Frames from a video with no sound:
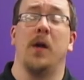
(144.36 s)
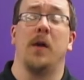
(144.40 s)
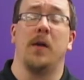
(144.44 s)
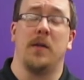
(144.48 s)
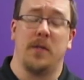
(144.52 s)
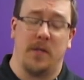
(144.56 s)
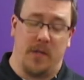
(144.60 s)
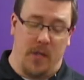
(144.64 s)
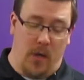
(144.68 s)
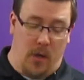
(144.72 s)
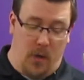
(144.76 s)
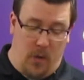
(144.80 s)

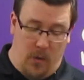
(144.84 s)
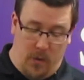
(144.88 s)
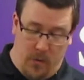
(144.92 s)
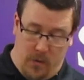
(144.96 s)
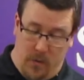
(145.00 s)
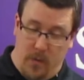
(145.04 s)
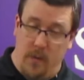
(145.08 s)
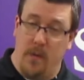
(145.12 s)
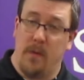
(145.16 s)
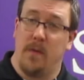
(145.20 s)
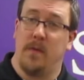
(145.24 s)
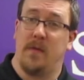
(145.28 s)

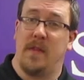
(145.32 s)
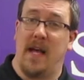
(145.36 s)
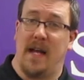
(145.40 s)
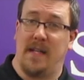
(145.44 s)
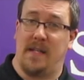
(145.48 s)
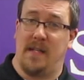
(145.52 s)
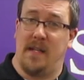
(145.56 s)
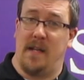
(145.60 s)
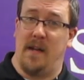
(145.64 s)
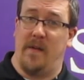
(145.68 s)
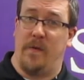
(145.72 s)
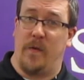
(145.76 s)
So
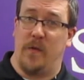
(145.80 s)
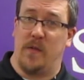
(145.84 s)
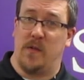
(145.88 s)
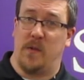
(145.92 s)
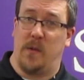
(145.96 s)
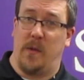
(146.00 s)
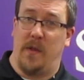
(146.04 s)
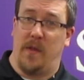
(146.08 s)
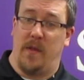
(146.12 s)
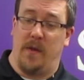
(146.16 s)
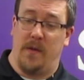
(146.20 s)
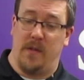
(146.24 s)
that's the difference
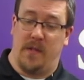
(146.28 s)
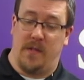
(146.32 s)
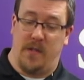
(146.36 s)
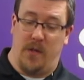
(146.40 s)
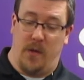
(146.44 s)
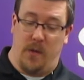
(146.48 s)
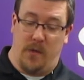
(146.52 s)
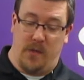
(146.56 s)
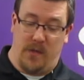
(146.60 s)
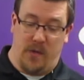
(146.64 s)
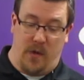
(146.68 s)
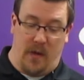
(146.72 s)
between those
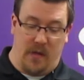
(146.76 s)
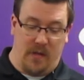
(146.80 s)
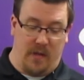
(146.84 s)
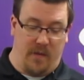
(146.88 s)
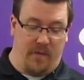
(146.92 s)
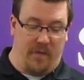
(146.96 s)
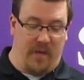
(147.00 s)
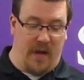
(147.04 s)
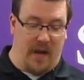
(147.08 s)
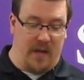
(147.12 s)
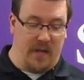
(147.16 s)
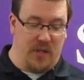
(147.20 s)
two. So you have
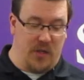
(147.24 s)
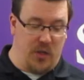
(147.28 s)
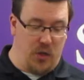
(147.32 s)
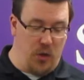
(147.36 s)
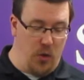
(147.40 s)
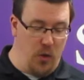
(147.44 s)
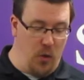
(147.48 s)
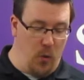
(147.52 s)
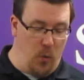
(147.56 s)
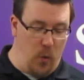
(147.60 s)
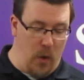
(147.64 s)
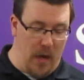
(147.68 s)
to find
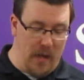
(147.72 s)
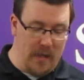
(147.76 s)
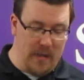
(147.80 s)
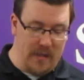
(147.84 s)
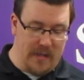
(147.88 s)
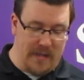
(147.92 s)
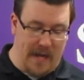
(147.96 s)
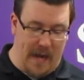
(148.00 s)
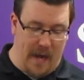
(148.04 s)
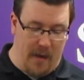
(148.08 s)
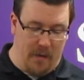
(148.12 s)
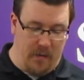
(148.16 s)
2
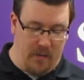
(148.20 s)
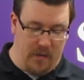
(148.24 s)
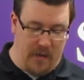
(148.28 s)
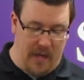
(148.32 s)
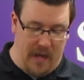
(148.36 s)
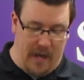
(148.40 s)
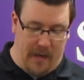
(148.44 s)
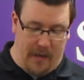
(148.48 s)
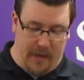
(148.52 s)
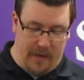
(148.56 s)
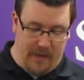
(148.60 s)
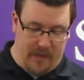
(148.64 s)
one-sound
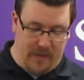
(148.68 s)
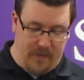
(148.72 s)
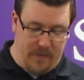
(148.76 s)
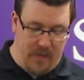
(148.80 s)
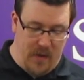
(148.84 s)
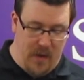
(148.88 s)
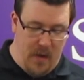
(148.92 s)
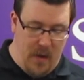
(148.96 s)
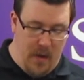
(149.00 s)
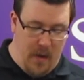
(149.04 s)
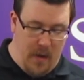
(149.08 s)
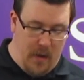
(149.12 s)
things.
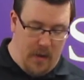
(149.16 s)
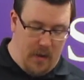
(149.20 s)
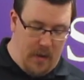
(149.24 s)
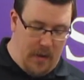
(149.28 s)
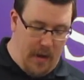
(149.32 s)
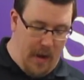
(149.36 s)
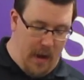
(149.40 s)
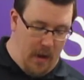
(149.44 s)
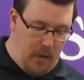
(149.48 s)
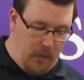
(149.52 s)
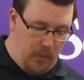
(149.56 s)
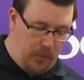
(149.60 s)

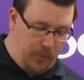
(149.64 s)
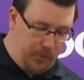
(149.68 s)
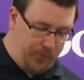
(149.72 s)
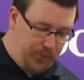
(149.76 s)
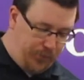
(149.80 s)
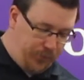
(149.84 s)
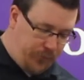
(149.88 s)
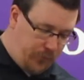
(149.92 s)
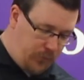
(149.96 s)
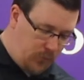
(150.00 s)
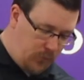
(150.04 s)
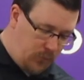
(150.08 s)
Now,
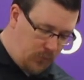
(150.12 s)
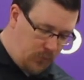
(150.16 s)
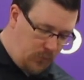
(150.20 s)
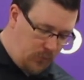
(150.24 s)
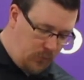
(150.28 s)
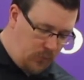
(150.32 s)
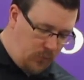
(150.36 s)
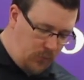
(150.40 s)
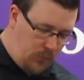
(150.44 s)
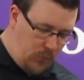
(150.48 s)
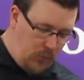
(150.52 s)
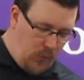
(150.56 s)

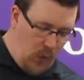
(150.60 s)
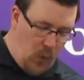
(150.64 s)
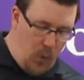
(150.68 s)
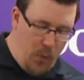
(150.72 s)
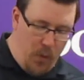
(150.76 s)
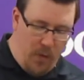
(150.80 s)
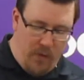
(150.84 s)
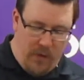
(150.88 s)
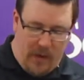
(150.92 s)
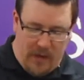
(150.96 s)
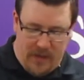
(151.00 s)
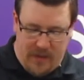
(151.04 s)

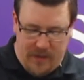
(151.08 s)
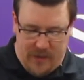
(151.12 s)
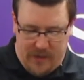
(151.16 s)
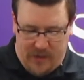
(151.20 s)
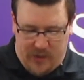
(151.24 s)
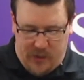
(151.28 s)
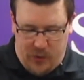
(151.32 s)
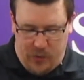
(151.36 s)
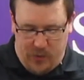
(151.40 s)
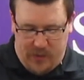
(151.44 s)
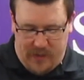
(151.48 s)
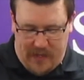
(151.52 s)
move on to the
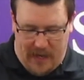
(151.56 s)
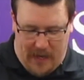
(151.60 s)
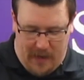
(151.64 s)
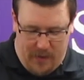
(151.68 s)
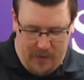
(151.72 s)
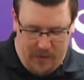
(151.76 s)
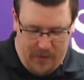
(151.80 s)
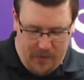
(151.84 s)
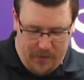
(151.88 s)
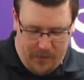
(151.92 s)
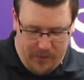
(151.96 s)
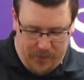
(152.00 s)
2
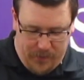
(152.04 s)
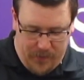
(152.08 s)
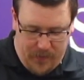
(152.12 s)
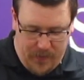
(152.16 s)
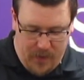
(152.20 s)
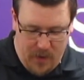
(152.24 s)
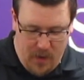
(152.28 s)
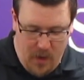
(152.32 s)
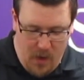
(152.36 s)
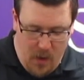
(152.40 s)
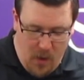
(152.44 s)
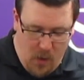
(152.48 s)
sound.
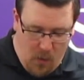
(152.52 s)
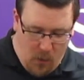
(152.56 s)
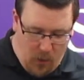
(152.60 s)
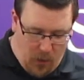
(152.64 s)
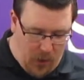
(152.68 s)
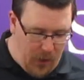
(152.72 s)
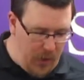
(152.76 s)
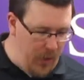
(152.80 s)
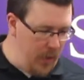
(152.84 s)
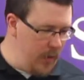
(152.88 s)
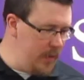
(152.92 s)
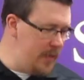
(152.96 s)
We're
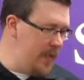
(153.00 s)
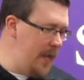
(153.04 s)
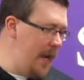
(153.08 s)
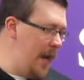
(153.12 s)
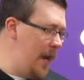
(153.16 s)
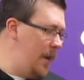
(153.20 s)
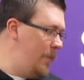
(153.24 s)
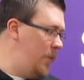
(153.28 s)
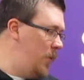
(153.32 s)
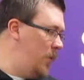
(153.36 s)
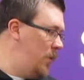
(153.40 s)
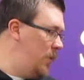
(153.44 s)
going to use an
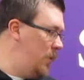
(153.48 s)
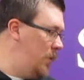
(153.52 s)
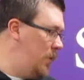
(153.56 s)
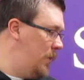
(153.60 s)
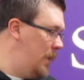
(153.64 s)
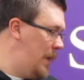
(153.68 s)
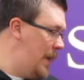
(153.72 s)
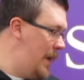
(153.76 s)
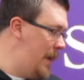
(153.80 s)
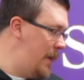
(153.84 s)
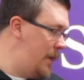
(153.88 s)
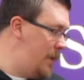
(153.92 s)
animal
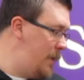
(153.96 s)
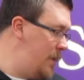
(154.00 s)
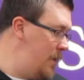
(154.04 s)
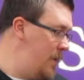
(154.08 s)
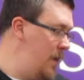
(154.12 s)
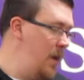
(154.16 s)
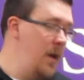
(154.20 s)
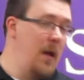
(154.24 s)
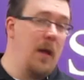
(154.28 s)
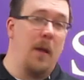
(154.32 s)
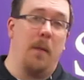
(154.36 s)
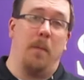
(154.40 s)
like
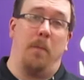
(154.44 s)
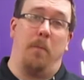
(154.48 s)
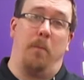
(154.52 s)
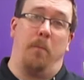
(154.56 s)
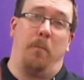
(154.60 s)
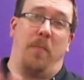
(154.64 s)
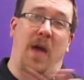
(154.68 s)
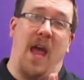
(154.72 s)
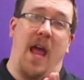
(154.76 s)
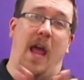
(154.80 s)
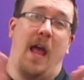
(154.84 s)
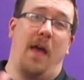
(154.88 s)

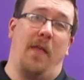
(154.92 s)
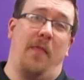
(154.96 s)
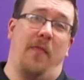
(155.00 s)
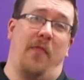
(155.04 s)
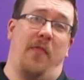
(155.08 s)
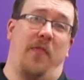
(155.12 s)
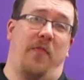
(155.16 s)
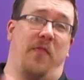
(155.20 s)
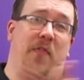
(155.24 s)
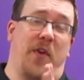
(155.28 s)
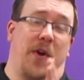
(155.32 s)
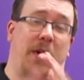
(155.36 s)

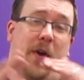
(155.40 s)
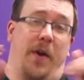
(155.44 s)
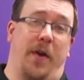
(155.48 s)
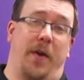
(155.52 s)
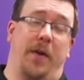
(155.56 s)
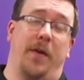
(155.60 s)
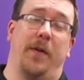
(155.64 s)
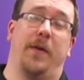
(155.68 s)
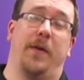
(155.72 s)
panther.